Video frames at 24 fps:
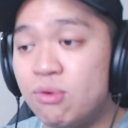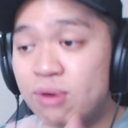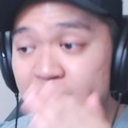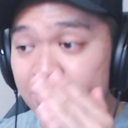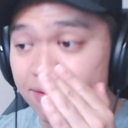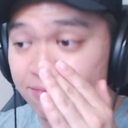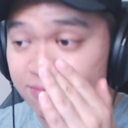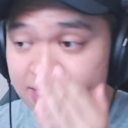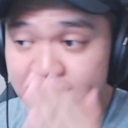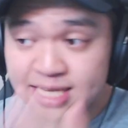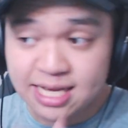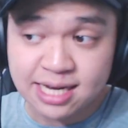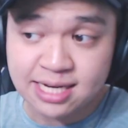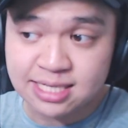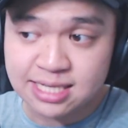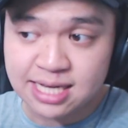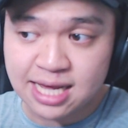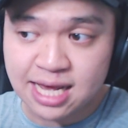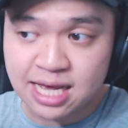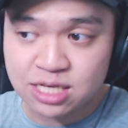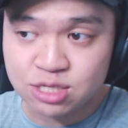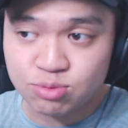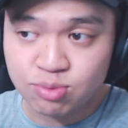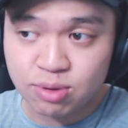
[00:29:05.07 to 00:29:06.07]
We have Dint
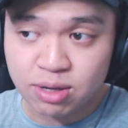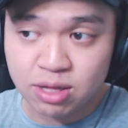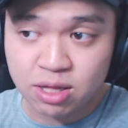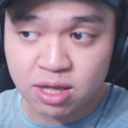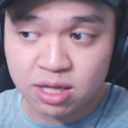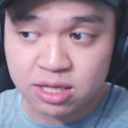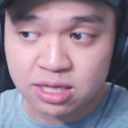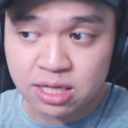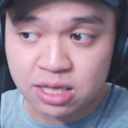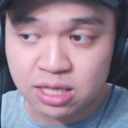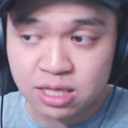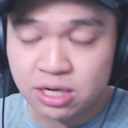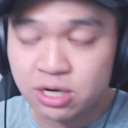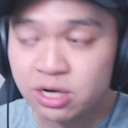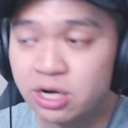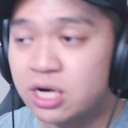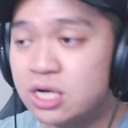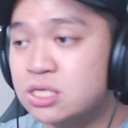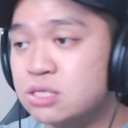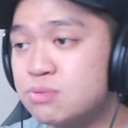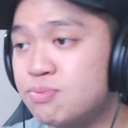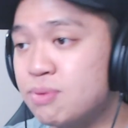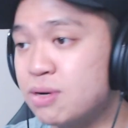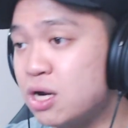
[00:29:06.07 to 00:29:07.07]
as well on the
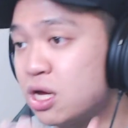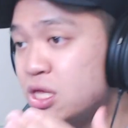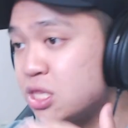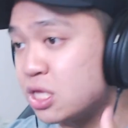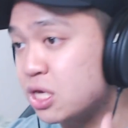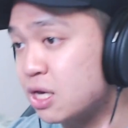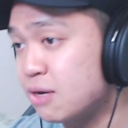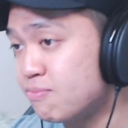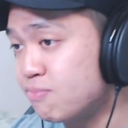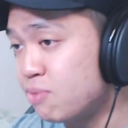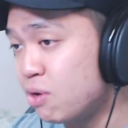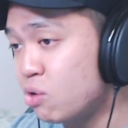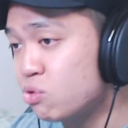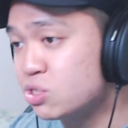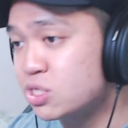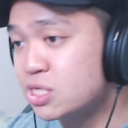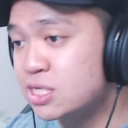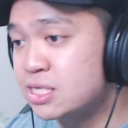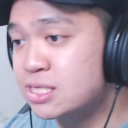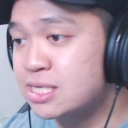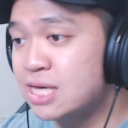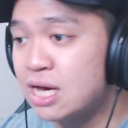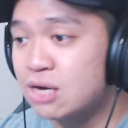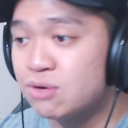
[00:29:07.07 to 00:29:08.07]
lyrics, but on the
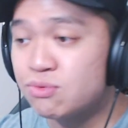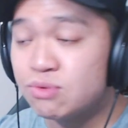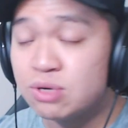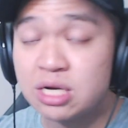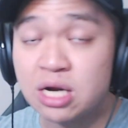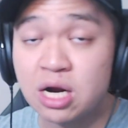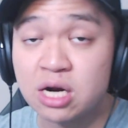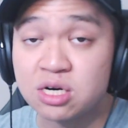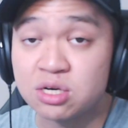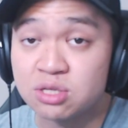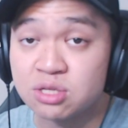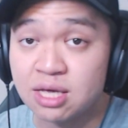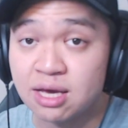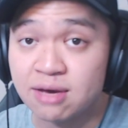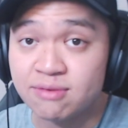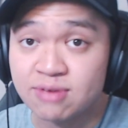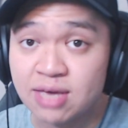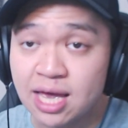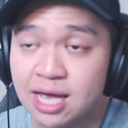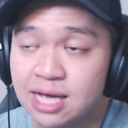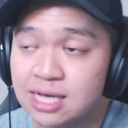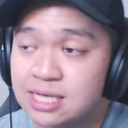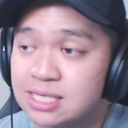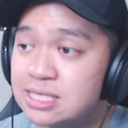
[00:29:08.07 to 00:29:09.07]
composing side, we not only have
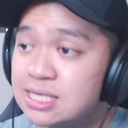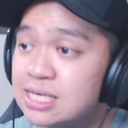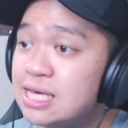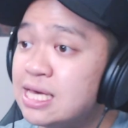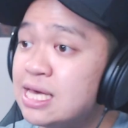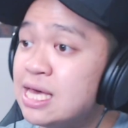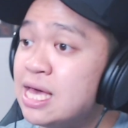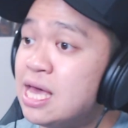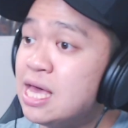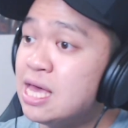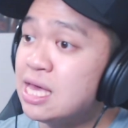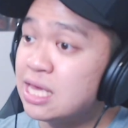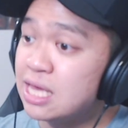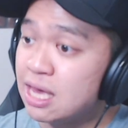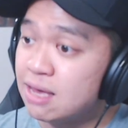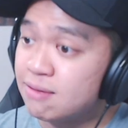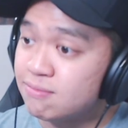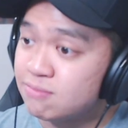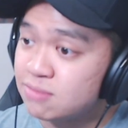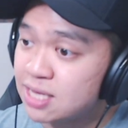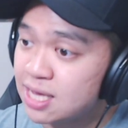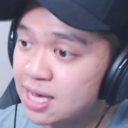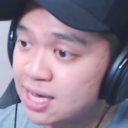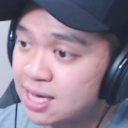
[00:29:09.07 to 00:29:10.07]
KZ,
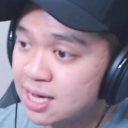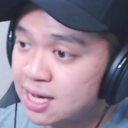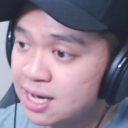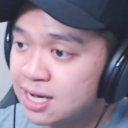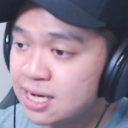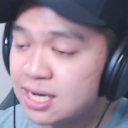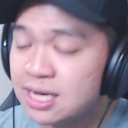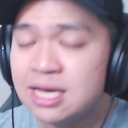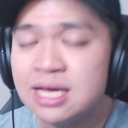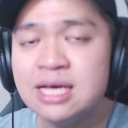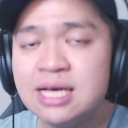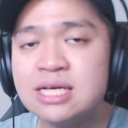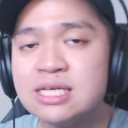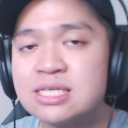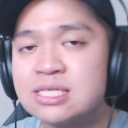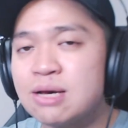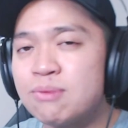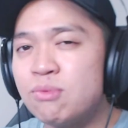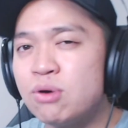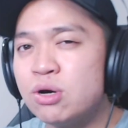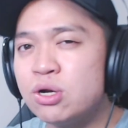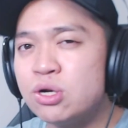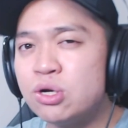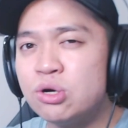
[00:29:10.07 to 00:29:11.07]
Kim Taeyong,
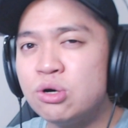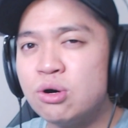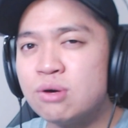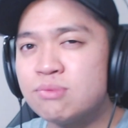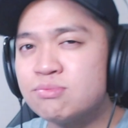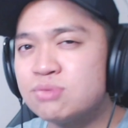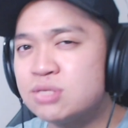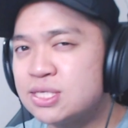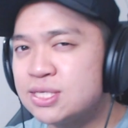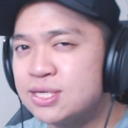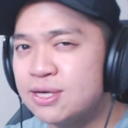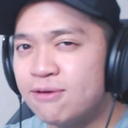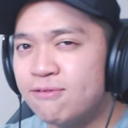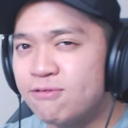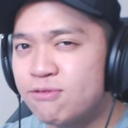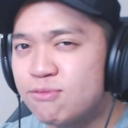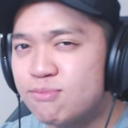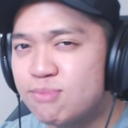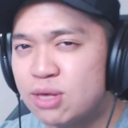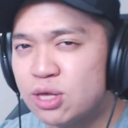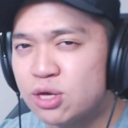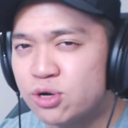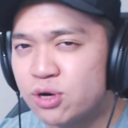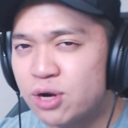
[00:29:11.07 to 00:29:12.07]
someone who I'm still
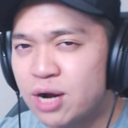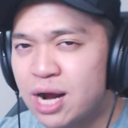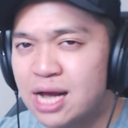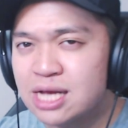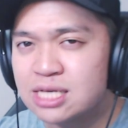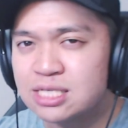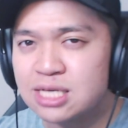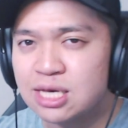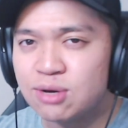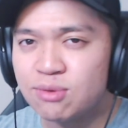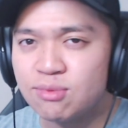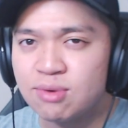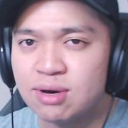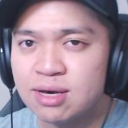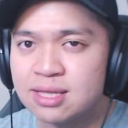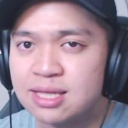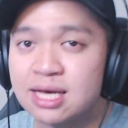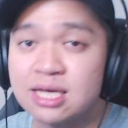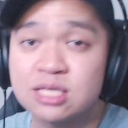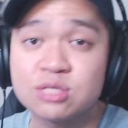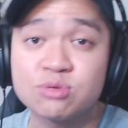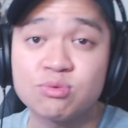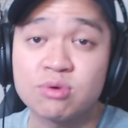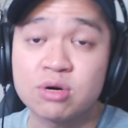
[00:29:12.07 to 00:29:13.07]
familiarizing with,
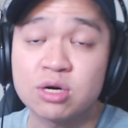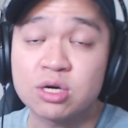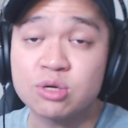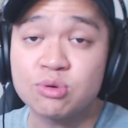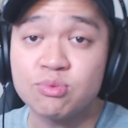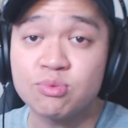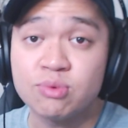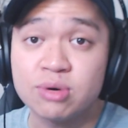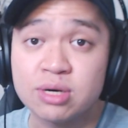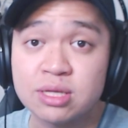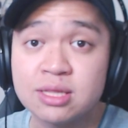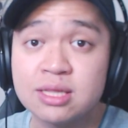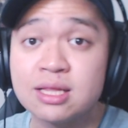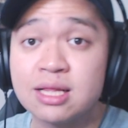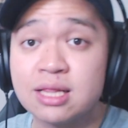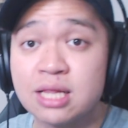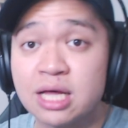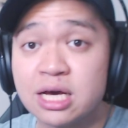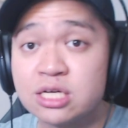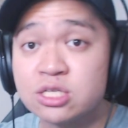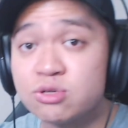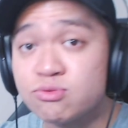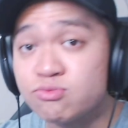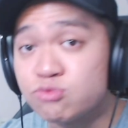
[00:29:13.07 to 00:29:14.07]
has worked with the
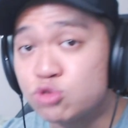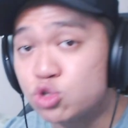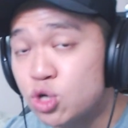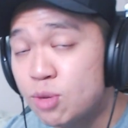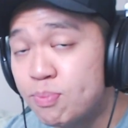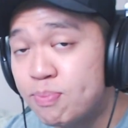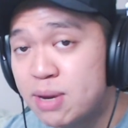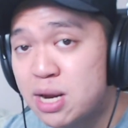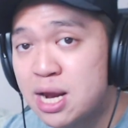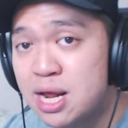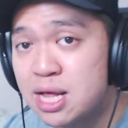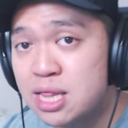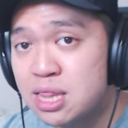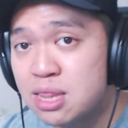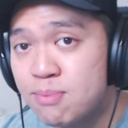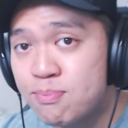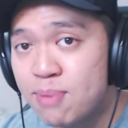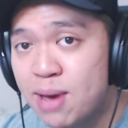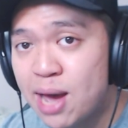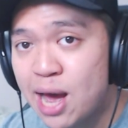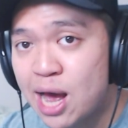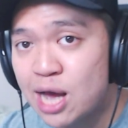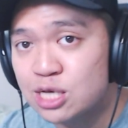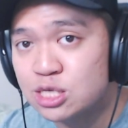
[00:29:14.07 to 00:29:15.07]
likes of Drippin in the
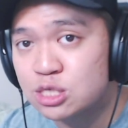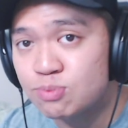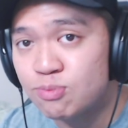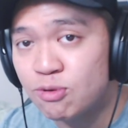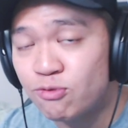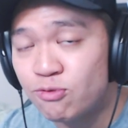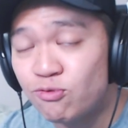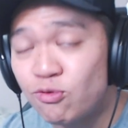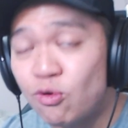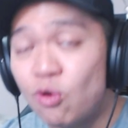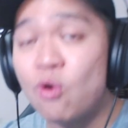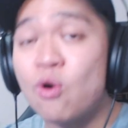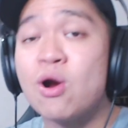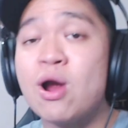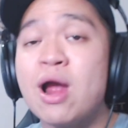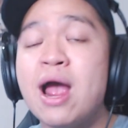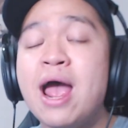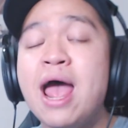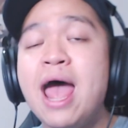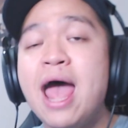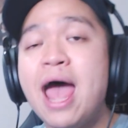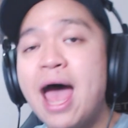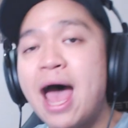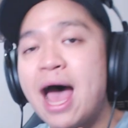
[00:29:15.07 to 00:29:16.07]
past before,
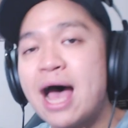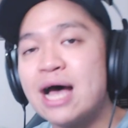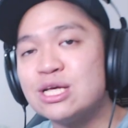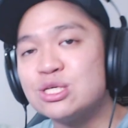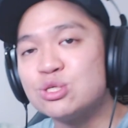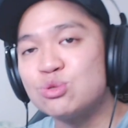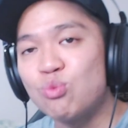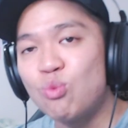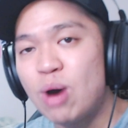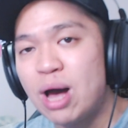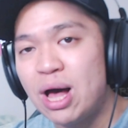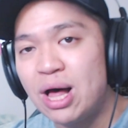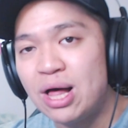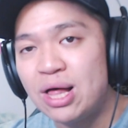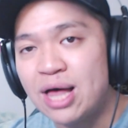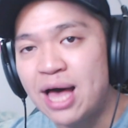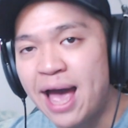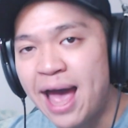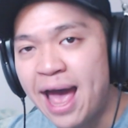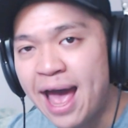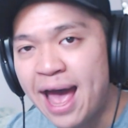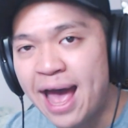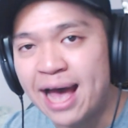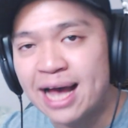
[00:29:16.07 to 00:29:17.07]
as well
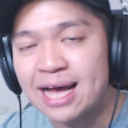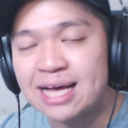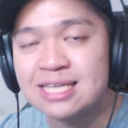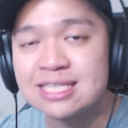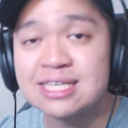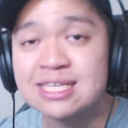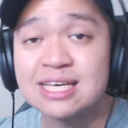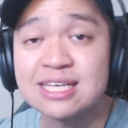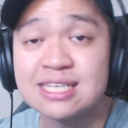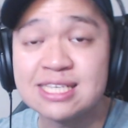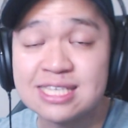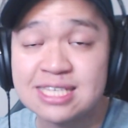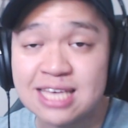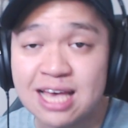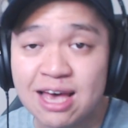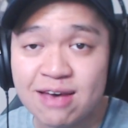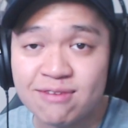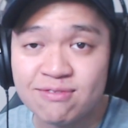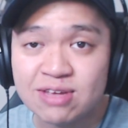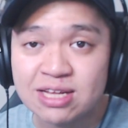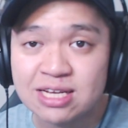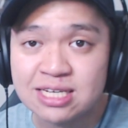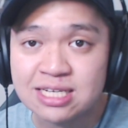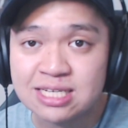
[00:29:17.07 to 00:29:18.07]
as
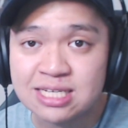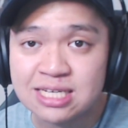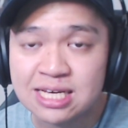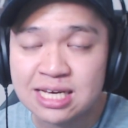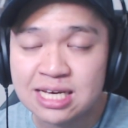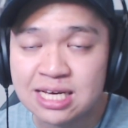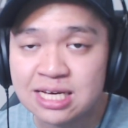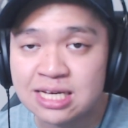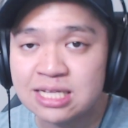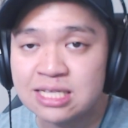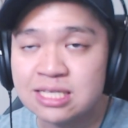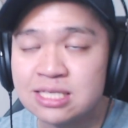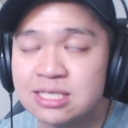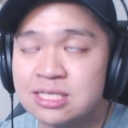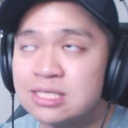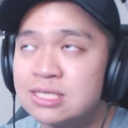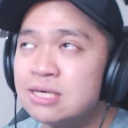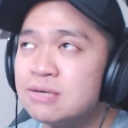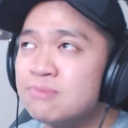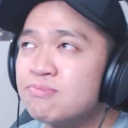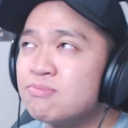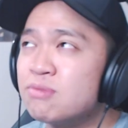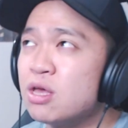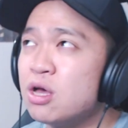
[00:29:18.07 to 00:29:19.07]

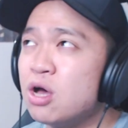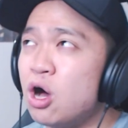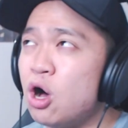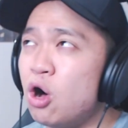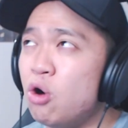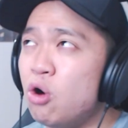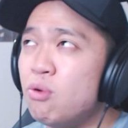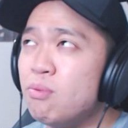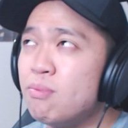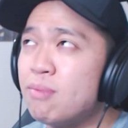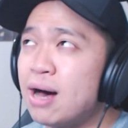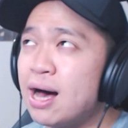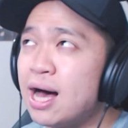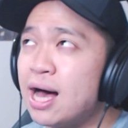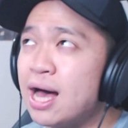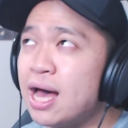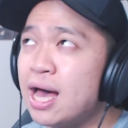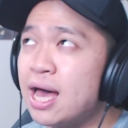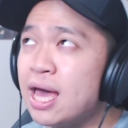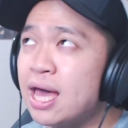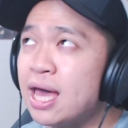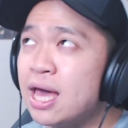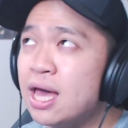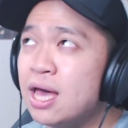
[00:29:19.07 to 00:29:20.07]
17's Oh
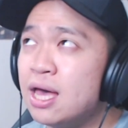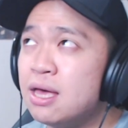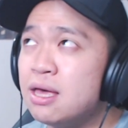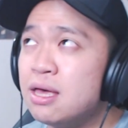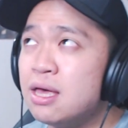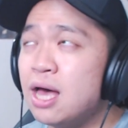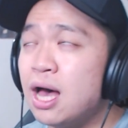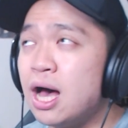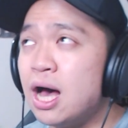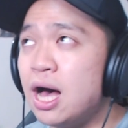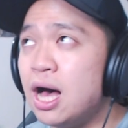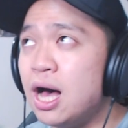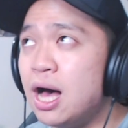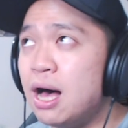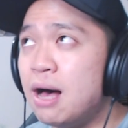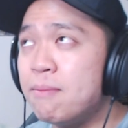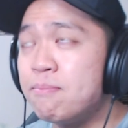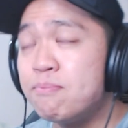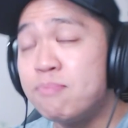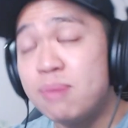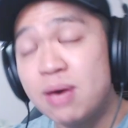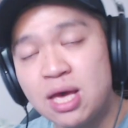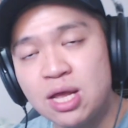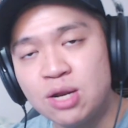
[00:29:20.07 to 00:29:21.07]
My,
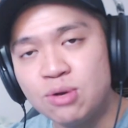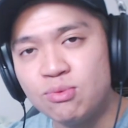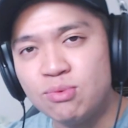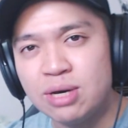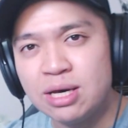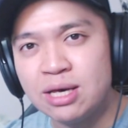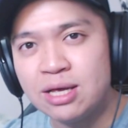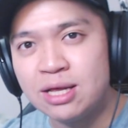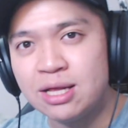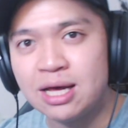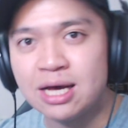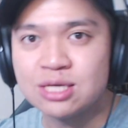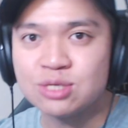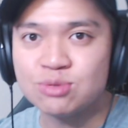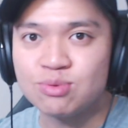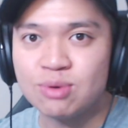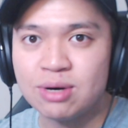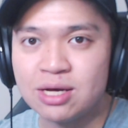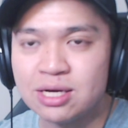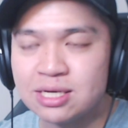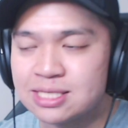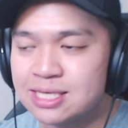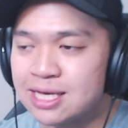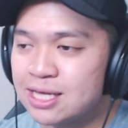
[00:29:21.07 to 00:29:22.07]
Pinwheel, as
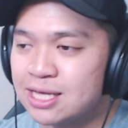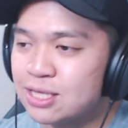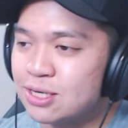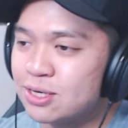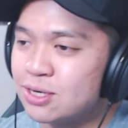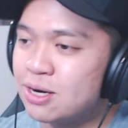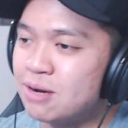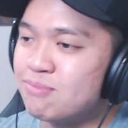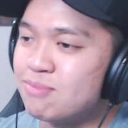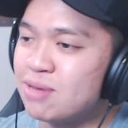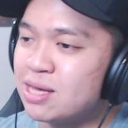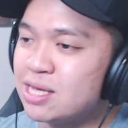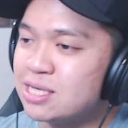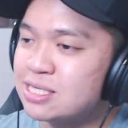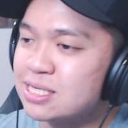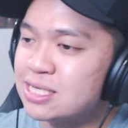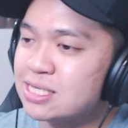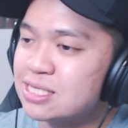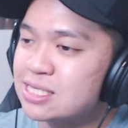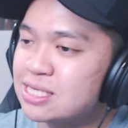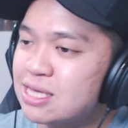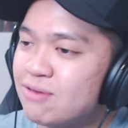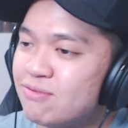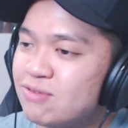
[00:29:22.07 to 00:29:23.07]
well as other
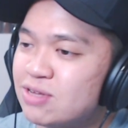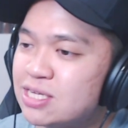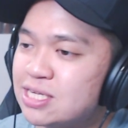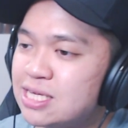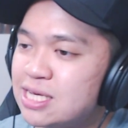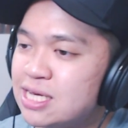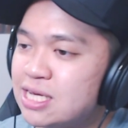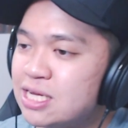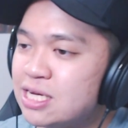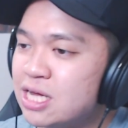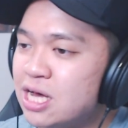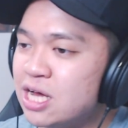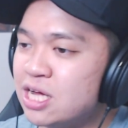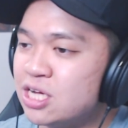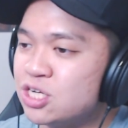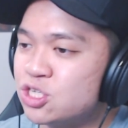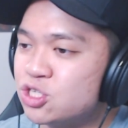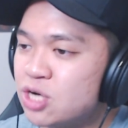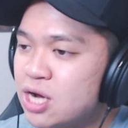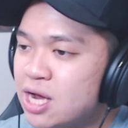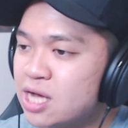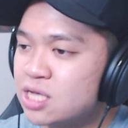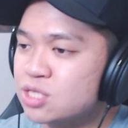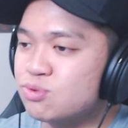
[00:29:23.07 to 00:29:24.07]
amazing 17
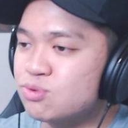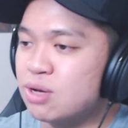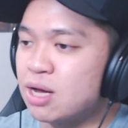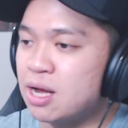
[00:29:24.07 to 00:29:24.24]
tracks.